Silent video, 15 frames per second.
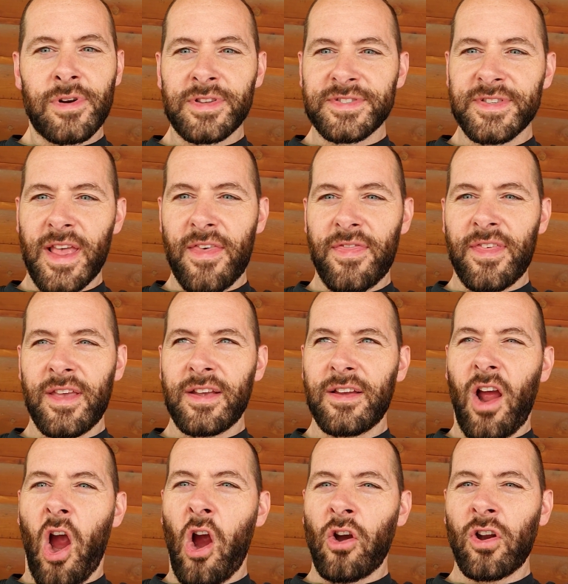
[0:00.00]
is that
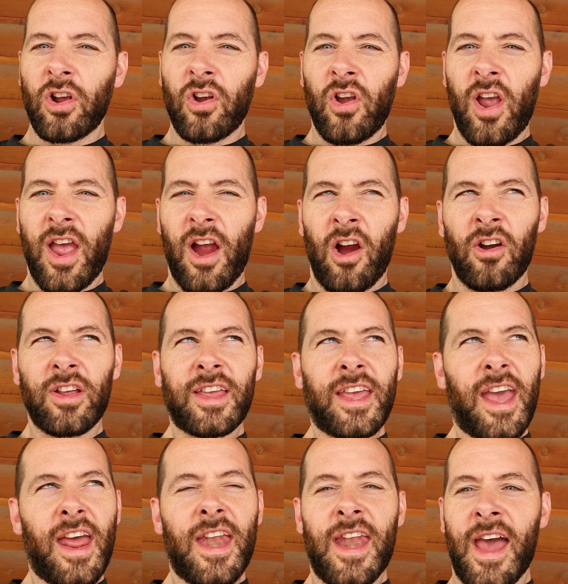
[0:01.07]
thing?
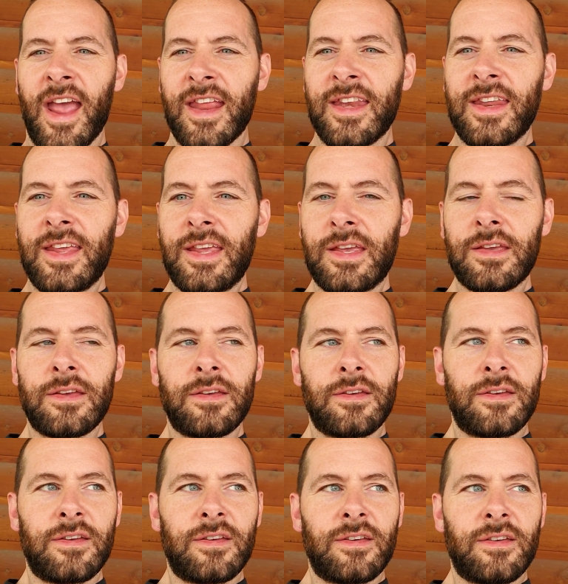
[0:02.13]
Articat 90? I
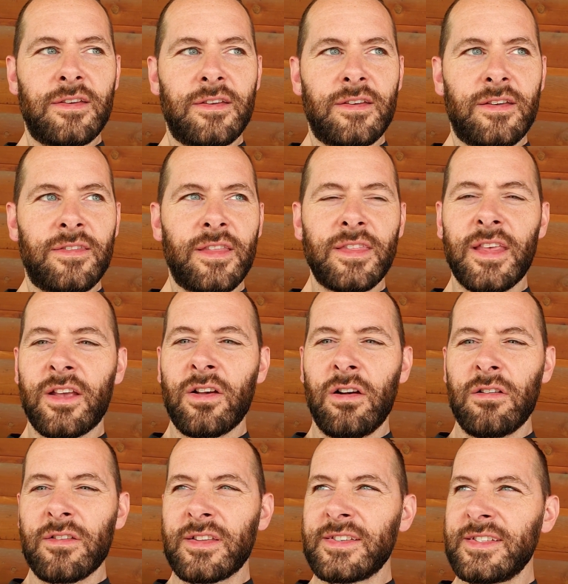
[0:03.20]
think they
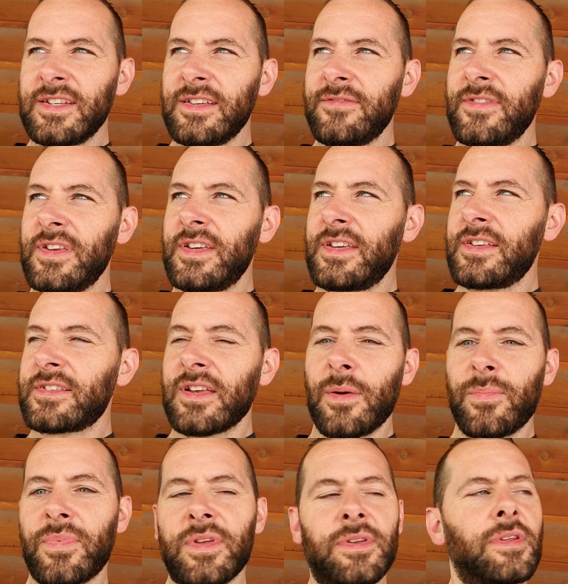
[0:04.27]
call it a DV
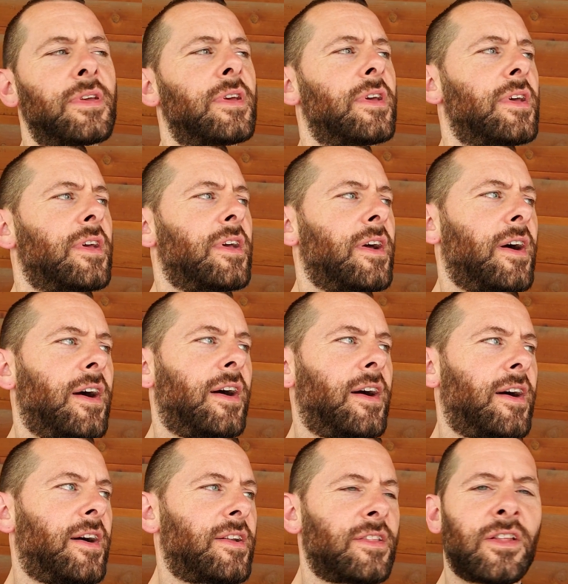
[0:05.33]
something.
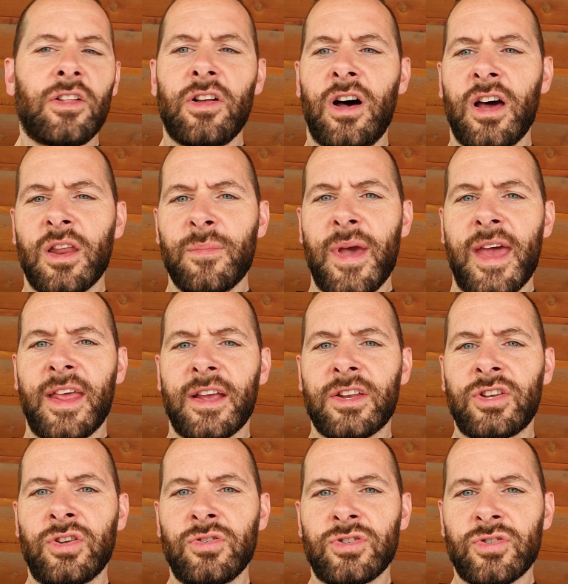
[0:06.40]
Little
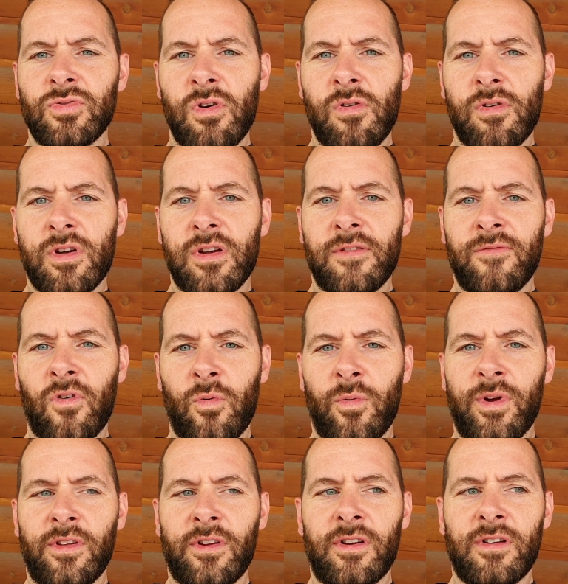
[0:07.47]
automatic two-stroke
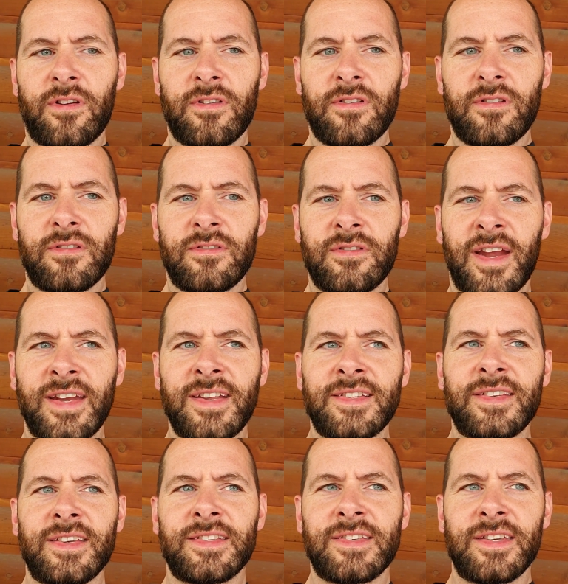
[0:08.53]
four-wheeler,
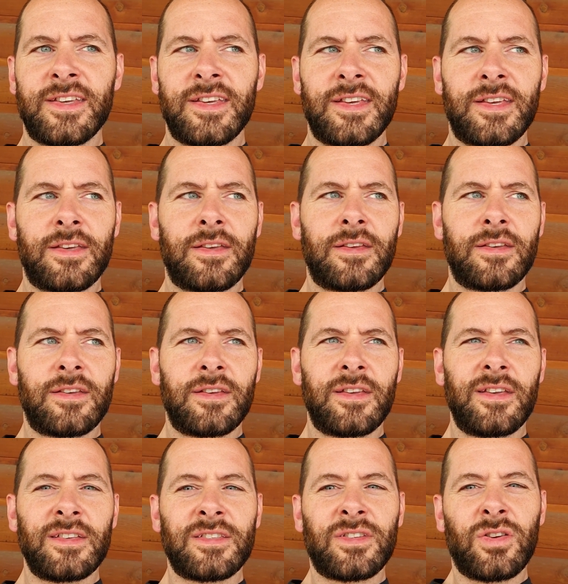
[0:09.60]
90cc.
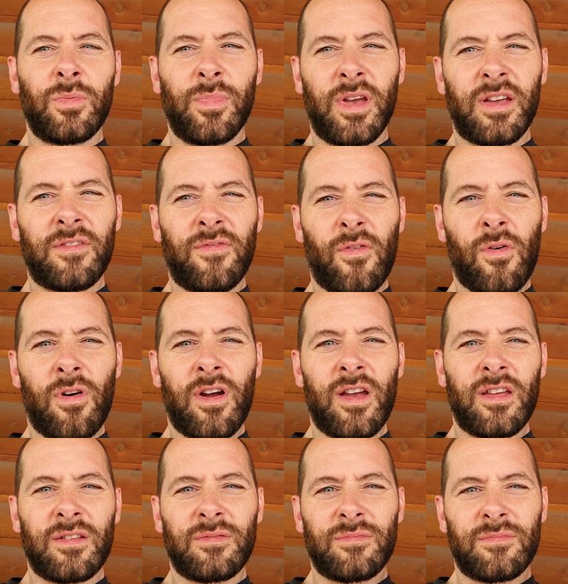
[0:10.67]
He's too big for
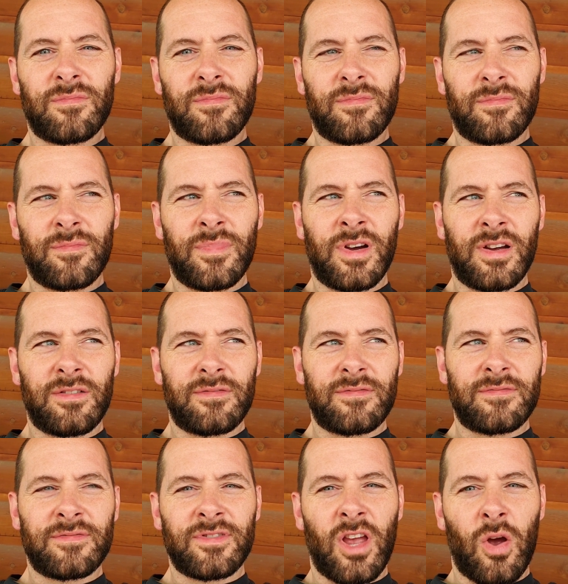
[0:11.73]
it, but
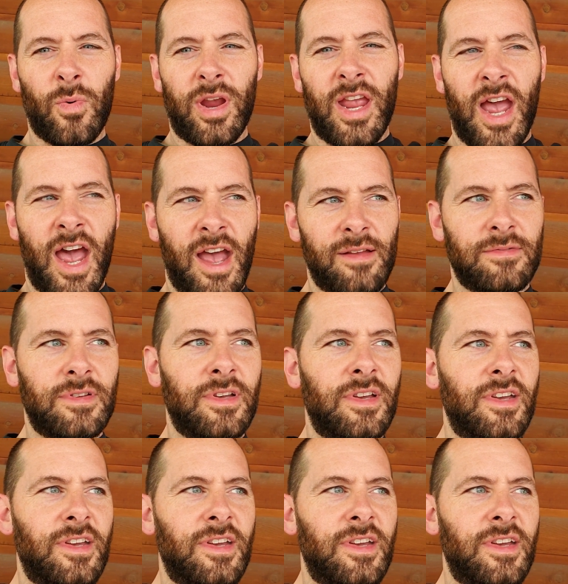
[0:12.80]
it's all we got.